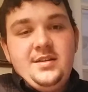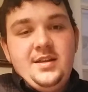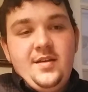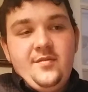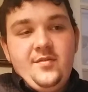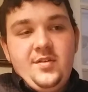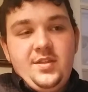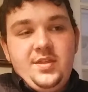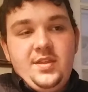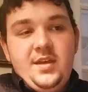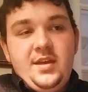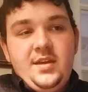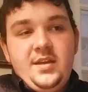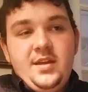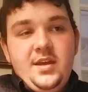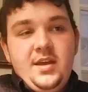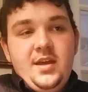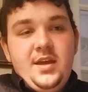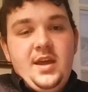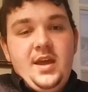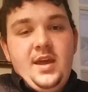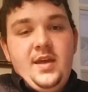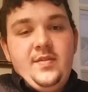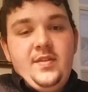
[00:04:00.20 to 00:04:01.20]
and everything,
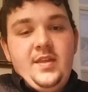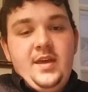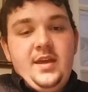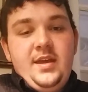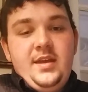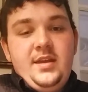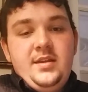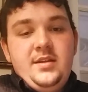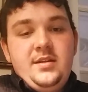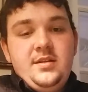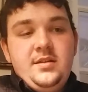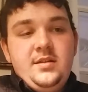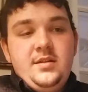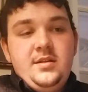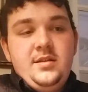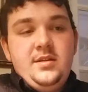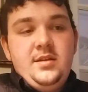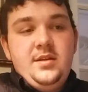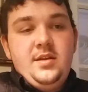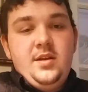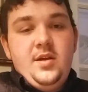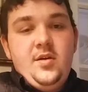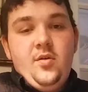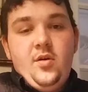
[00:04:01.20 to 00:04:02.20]
and they
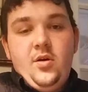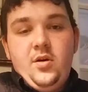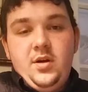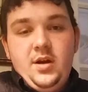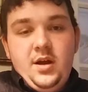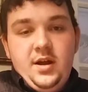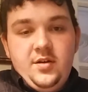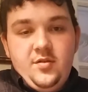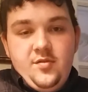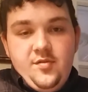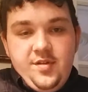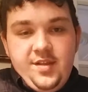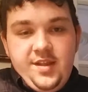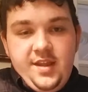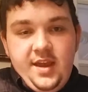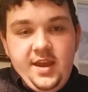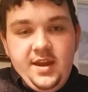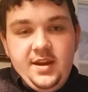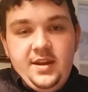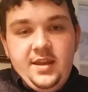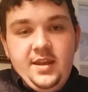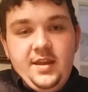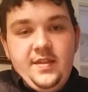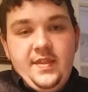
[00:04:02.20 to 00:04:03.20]
aren't
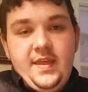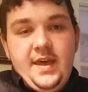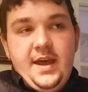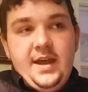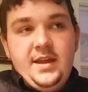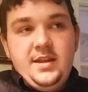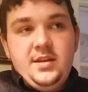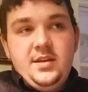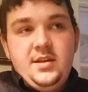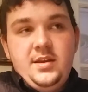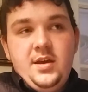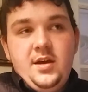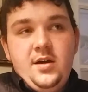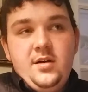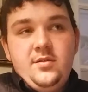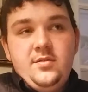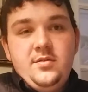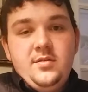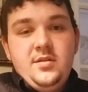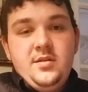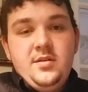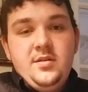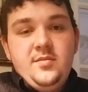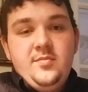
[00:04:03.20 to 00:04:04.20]
understanding of that,
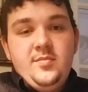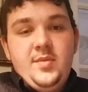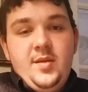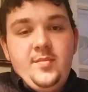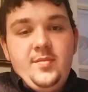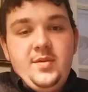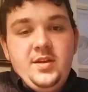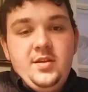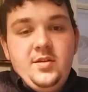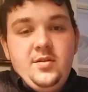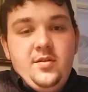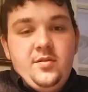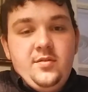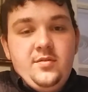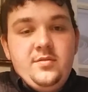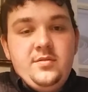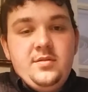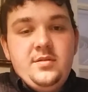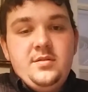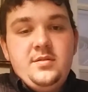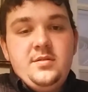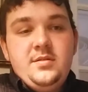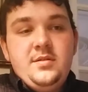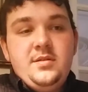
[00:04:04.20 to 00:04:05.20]
maybe you don't
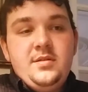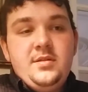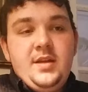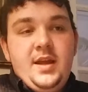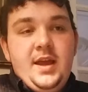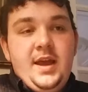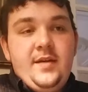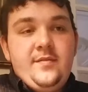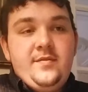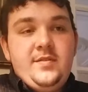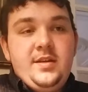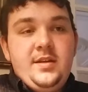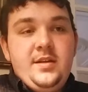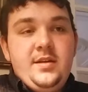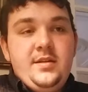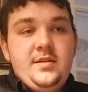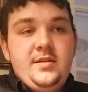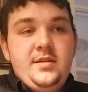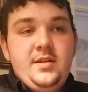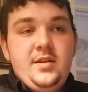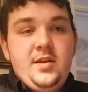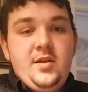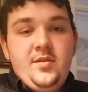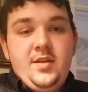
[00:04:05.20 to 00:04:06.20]
have to
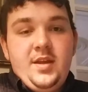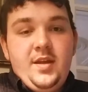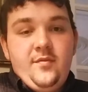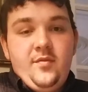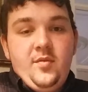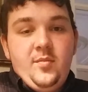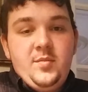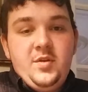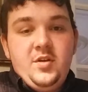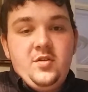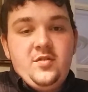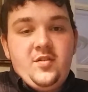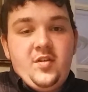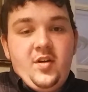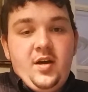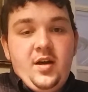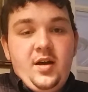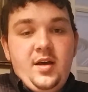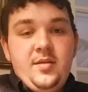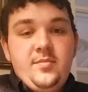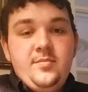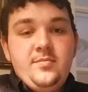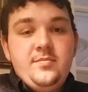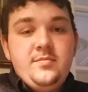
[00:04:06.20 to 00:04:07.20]
give them your
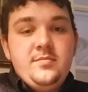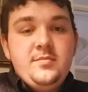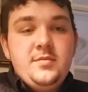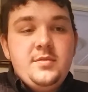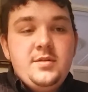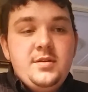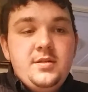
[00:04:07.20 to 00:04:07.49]
time.